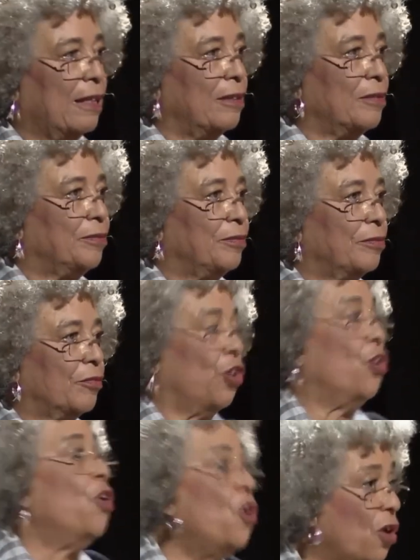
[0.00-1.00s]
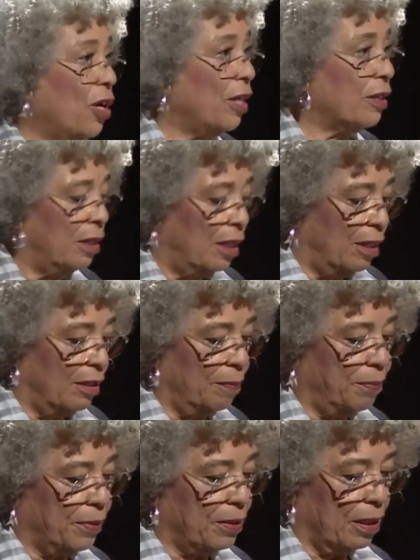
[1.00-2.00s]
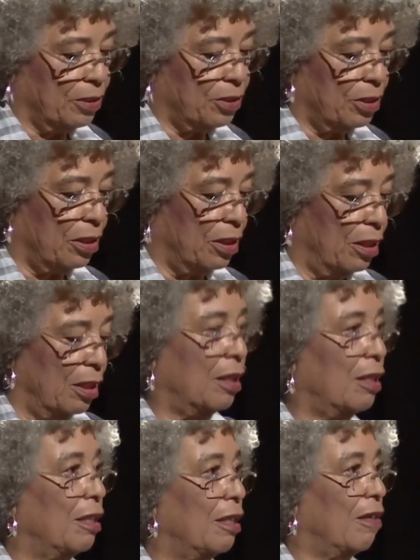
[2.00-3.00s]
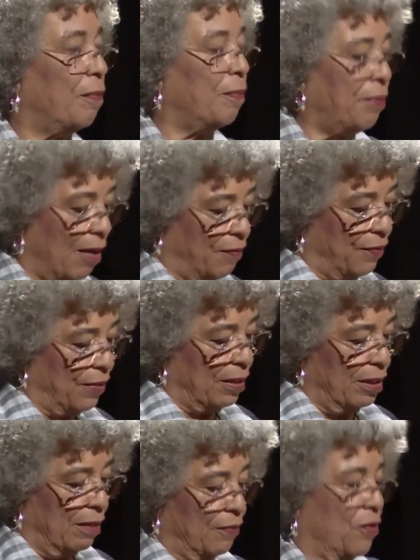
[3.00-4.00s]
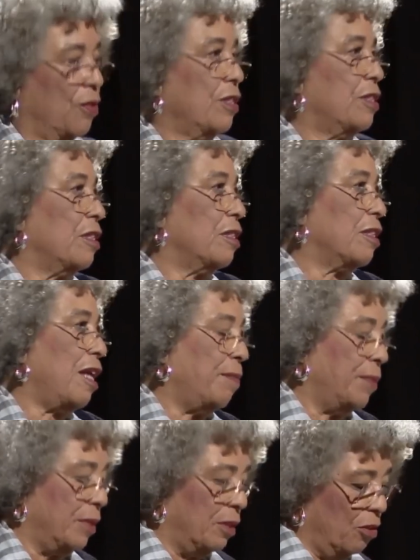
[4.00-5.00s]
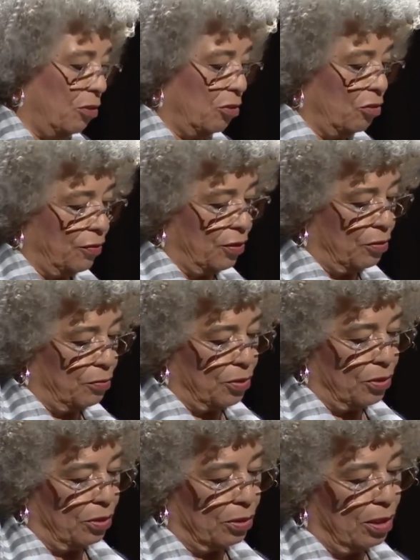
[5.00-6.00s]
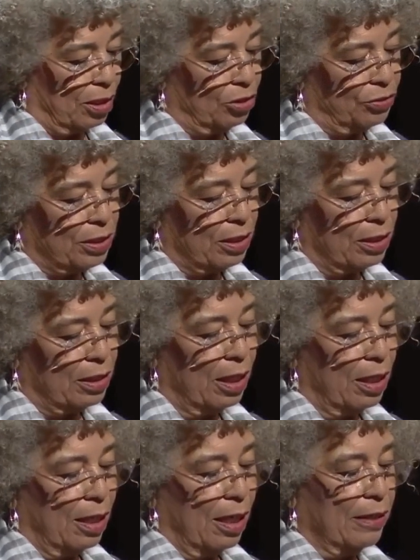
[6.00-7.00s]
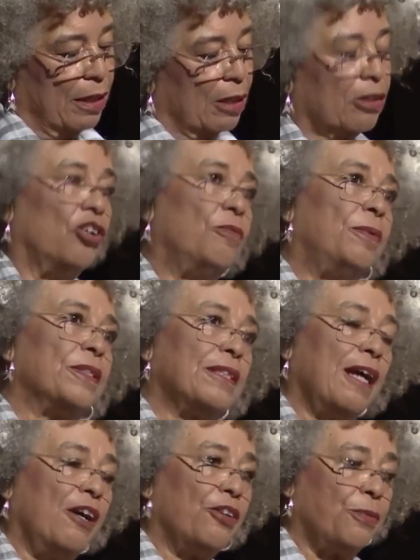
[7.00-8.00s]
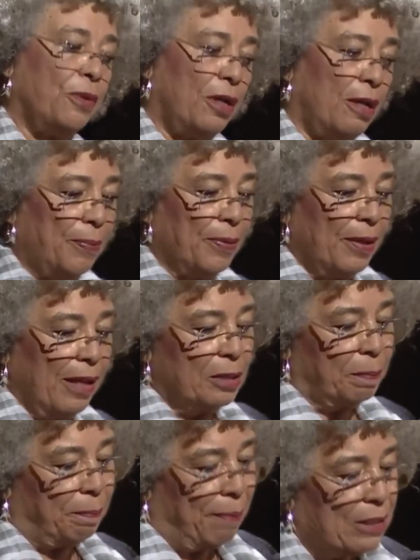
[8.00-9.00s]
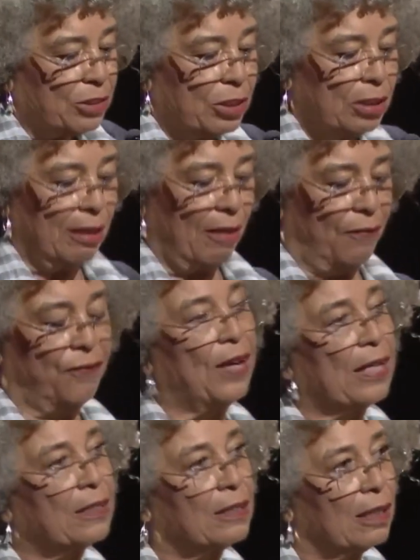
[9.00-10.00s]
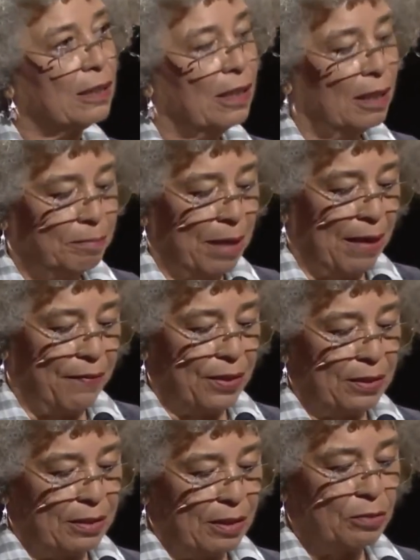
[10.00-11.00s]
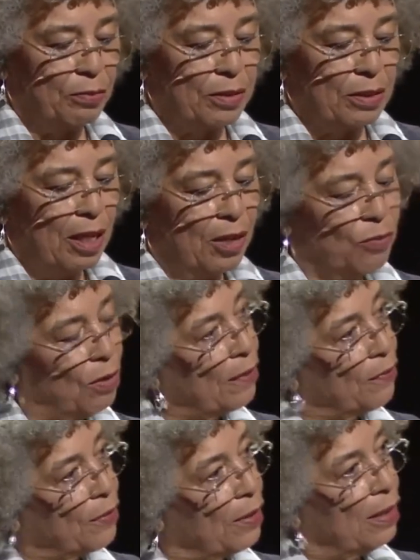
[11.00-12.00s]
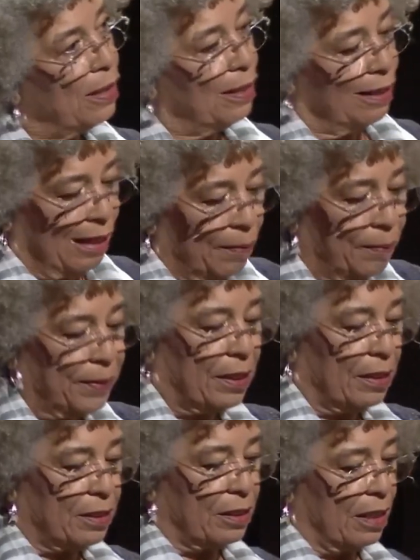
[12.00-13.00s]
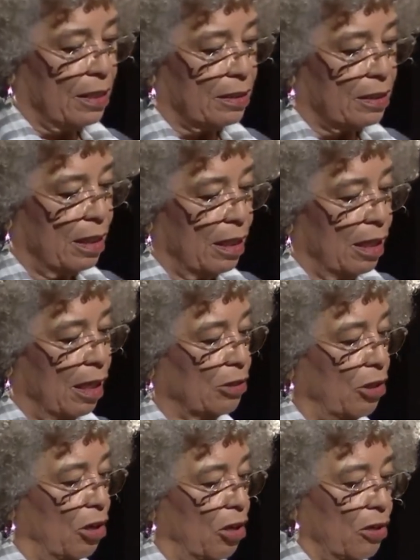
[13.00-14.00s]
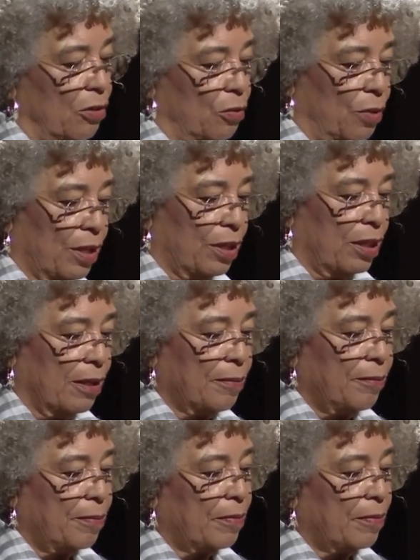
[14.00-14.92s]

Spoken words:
and toward the production of profit. And of course, this happened all over the world. Countries in the global south were especially affected by this. This was one of the impetuses, along with